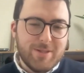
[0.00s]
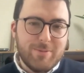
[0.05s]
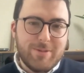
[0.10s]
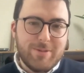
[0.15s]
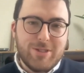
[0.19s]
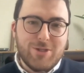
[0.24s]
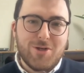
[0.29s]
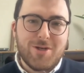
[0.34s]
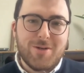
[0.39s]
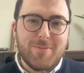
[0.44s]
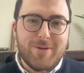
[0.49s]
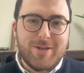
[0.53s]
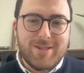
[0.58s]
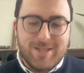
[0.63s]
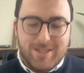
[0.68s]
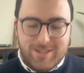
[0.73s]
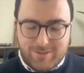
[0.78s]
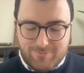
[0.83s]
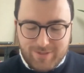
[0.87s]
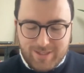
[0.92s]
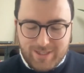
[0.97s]
So we talk about
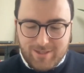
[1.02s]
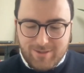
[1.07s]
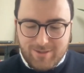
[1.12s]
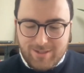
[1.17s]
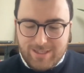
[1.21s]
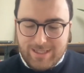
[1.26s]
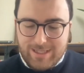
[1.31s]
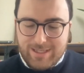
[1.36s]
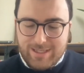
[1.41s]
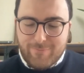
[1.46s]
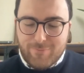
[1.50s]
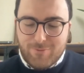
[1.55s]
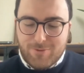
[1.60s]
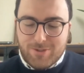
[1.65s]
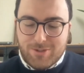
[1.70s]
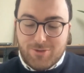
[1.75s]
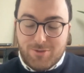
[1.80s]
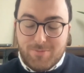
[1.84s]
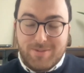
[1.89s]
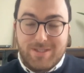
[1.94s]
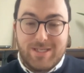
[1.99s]
this regularly in the
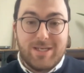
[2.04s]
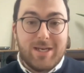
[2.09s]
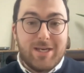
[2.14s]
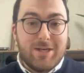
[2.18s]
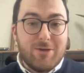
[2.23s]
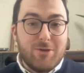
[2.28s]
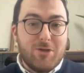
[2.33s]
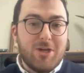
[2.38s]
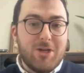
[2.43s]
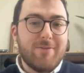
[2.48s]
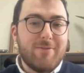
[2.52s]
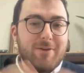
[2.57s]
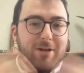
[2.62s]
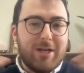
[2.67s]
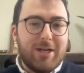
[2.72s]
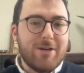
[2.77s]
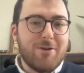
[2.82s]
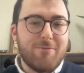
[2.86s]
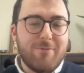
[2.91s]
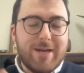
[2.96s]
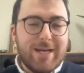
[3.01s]
focus groups, and you
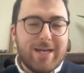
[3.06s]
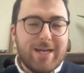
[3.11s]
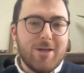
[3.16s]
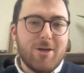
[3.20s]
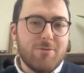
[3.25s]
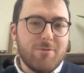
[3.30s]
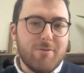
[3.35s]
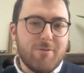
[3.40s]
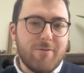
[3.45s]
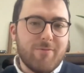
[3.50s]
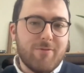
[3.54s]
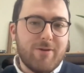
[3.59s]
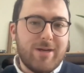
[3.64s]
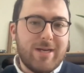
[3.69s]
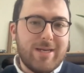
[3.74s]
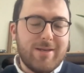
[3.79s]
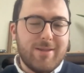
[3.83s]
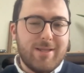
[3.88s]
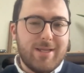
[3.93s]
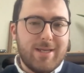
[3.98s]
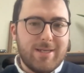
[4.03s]
hear a regular
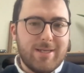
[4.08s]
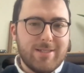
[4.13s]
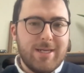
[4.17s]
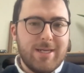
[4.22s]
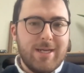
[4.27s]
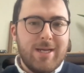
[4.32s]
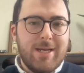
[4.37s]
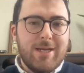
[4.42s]
refrain that